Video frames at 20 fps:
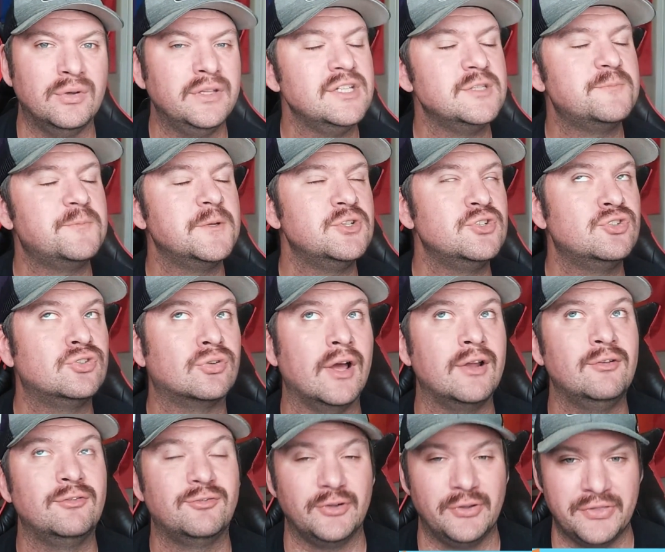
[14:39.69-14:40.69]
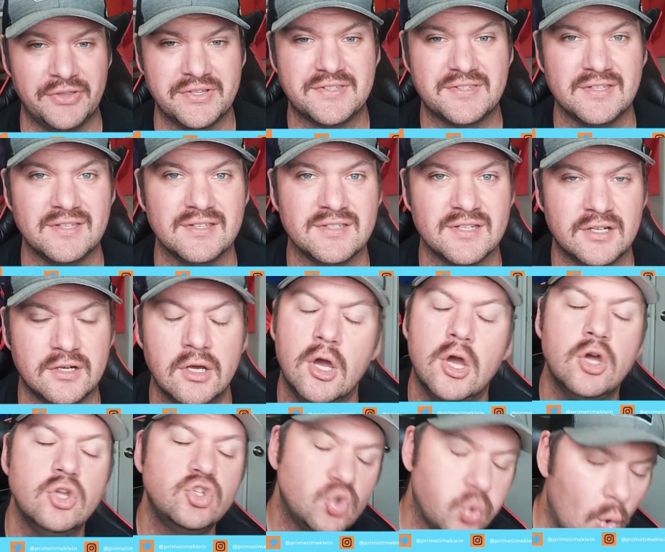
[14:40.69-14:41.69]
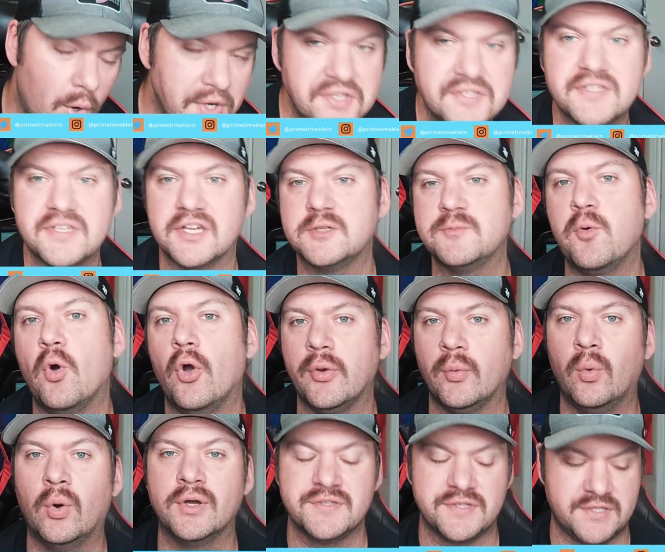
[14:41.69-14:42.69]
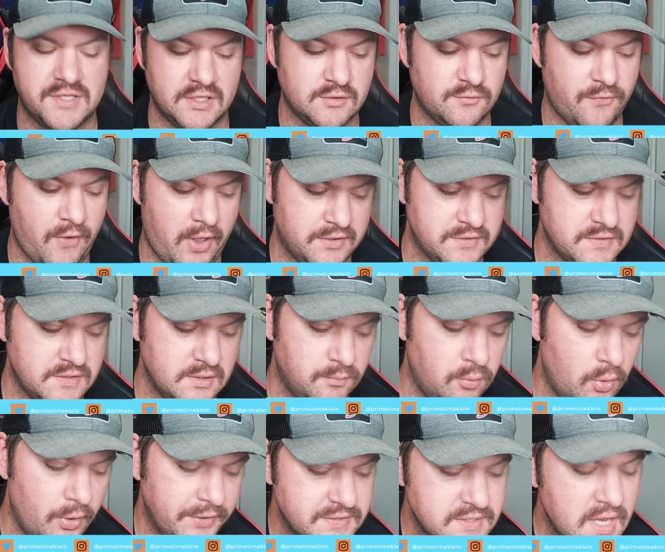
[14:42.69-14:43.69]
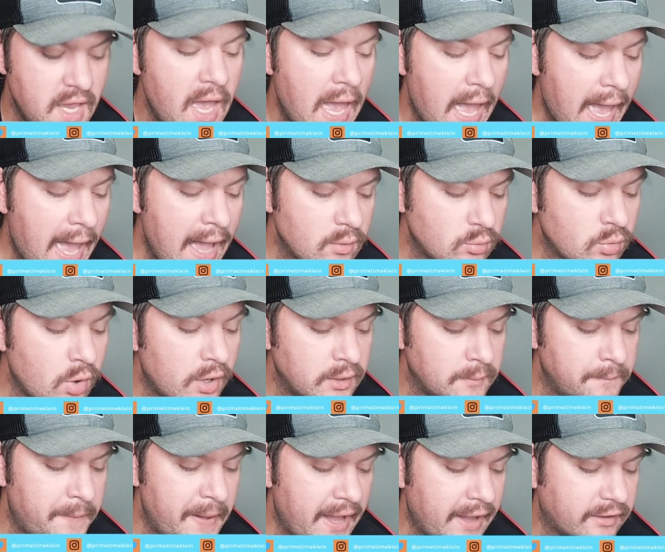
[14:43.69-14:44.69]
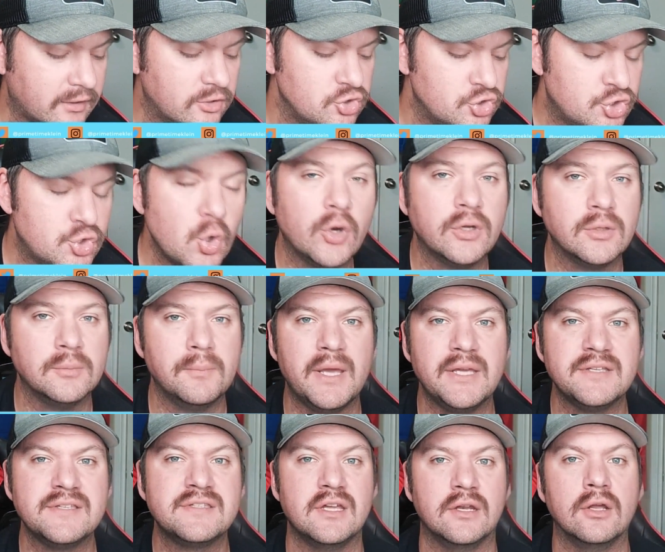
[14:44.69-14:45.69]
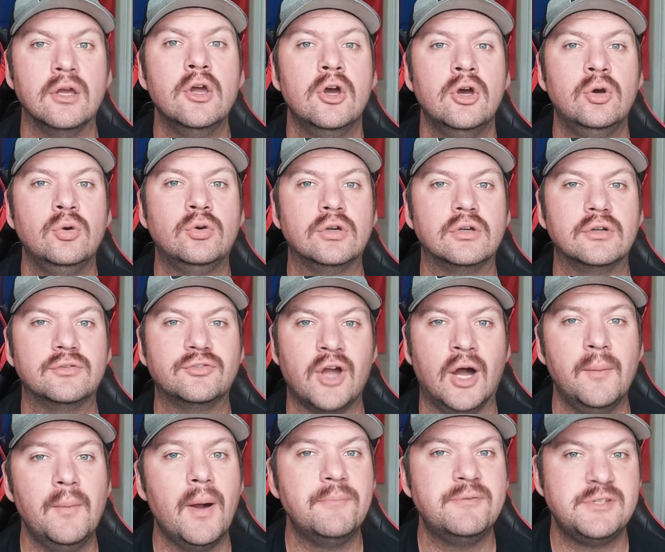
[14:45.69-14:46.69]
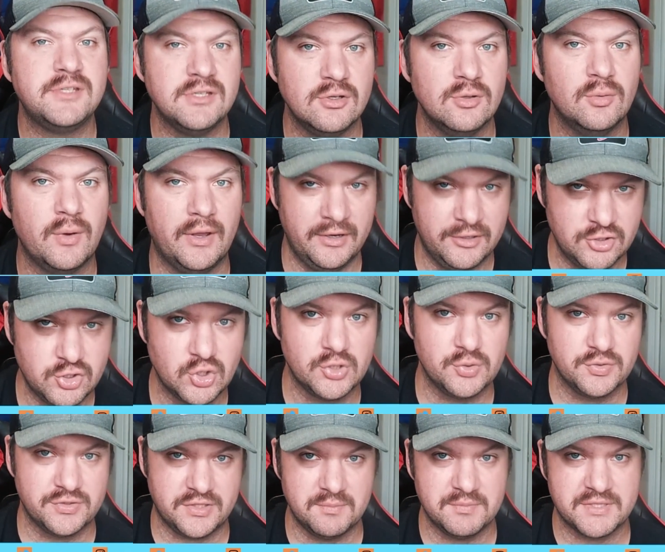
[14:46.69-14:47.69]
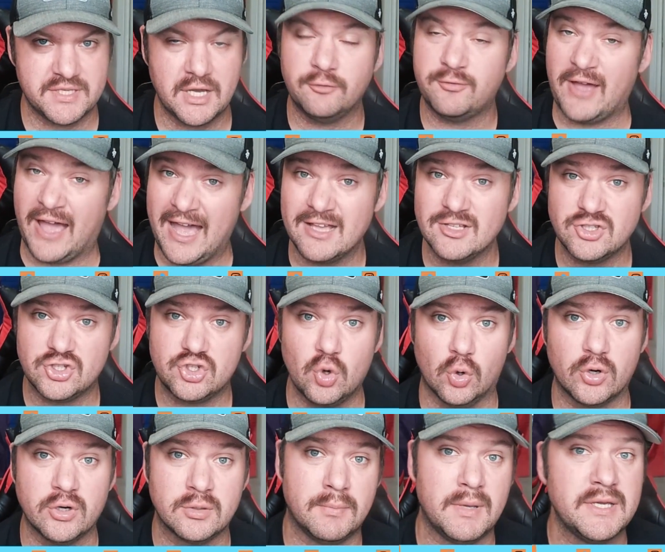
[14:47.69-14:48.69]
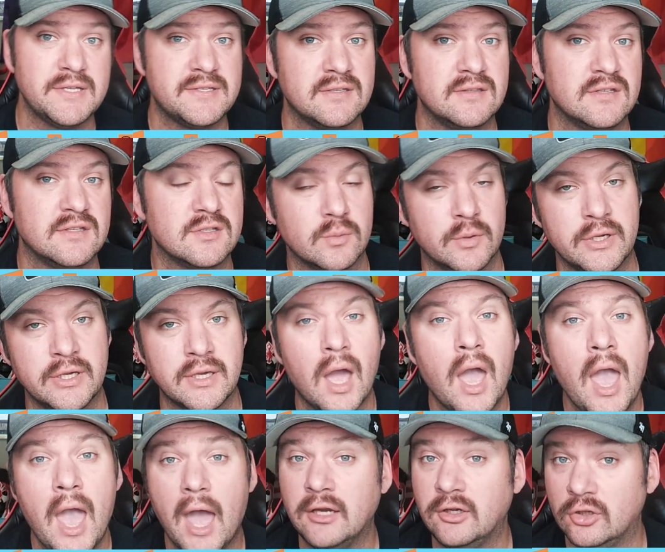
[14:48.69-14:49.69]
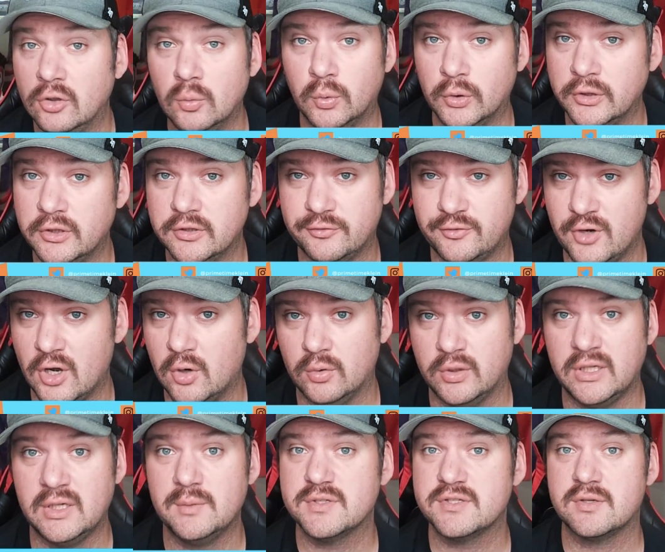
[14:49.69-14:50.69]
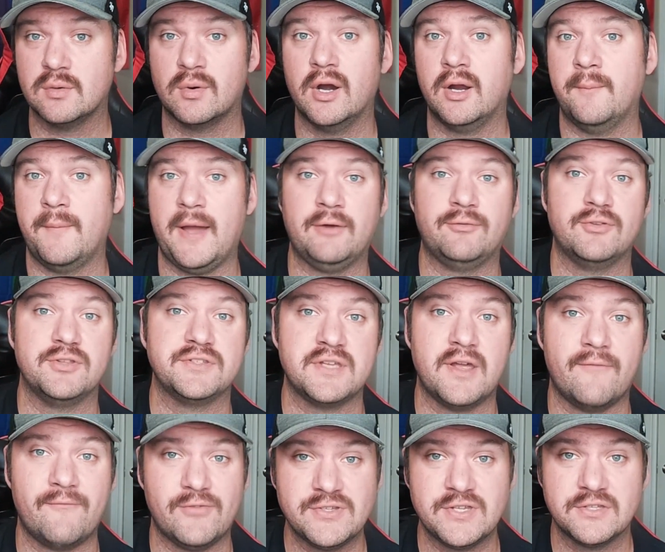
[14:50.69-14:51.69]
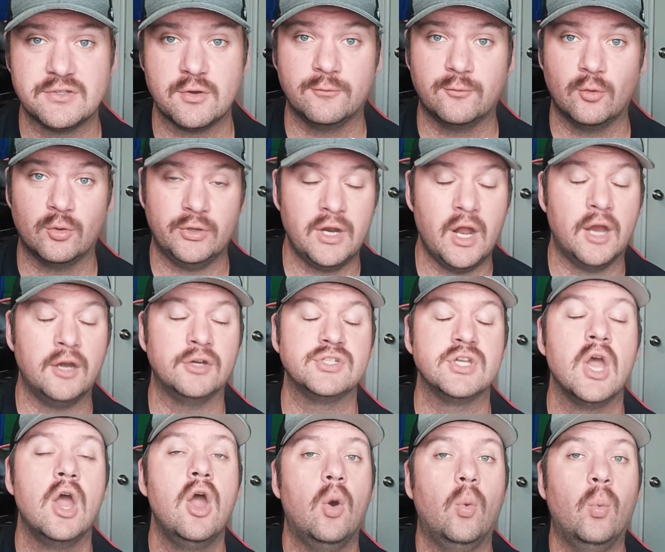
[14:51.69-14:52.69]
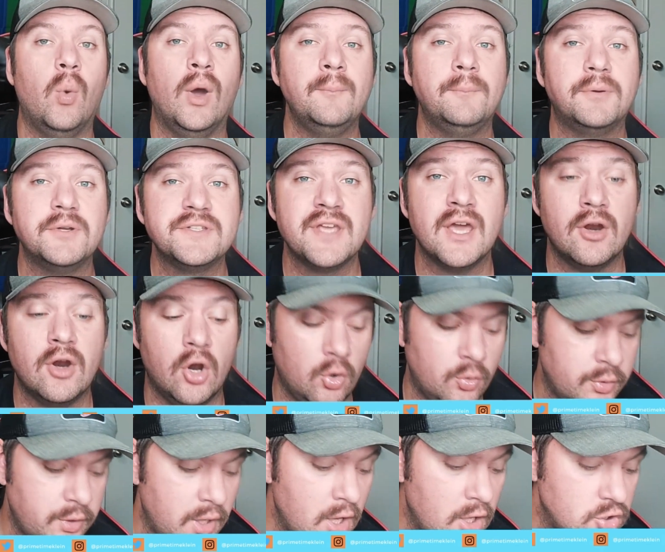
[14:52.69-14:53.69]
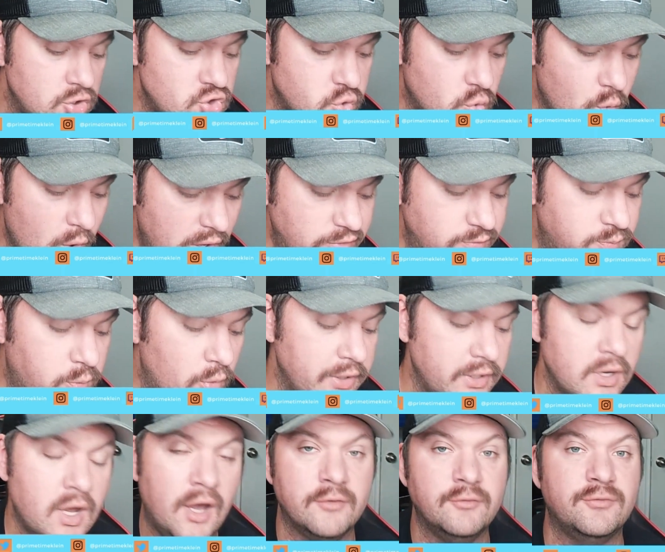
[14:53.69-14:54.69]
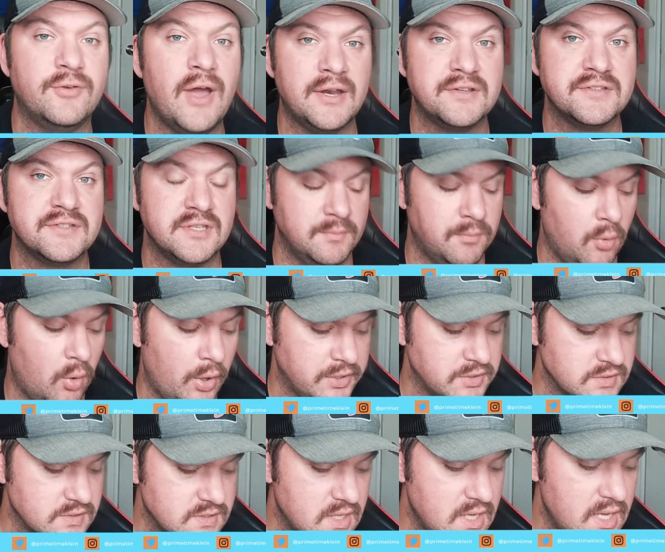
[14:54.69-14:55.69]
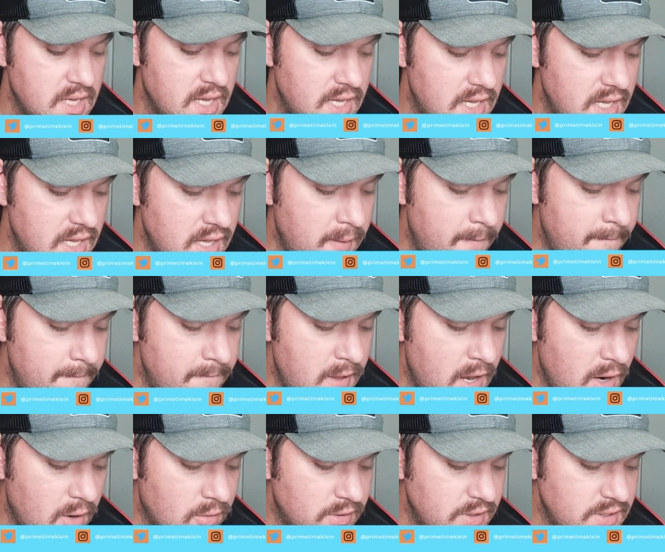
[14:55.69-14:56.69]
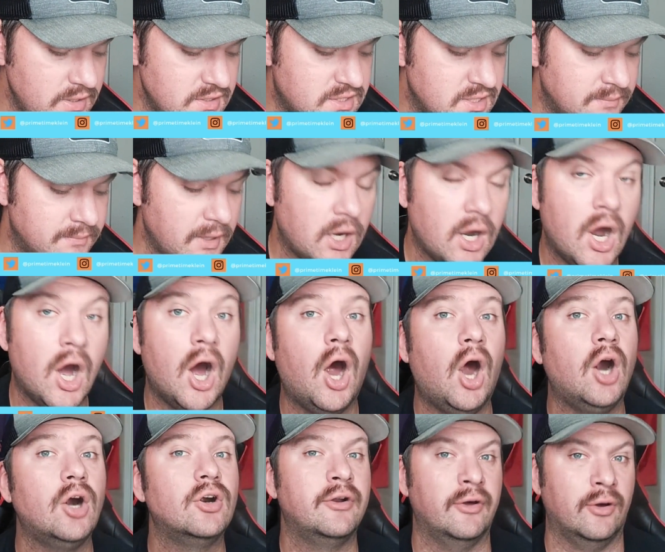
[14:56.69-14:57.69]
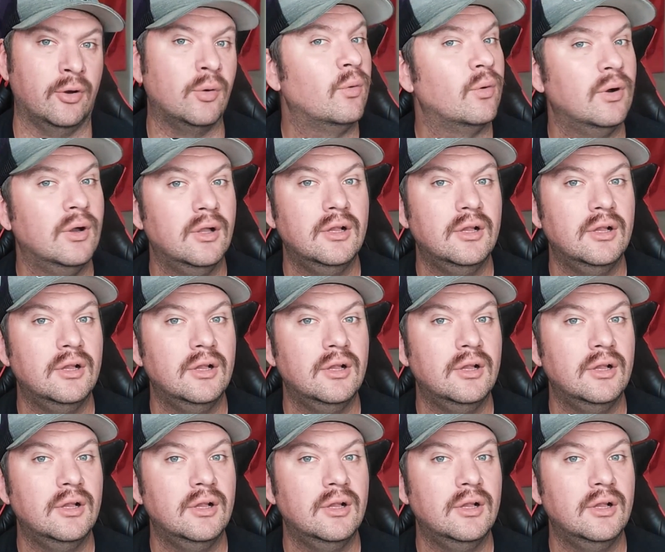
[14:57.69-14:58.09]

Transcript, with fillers: He's been dreadful this season, twenty-six point one six fantasy points. At running back, Jordan Mason, who could have come up to you and introduced himself as Jordan Mason this week, and you wouldn't have known he was the running back for the San Francisco forty-niners, one percent owned, twelve point nine fantasy points. Emery DeMarcado.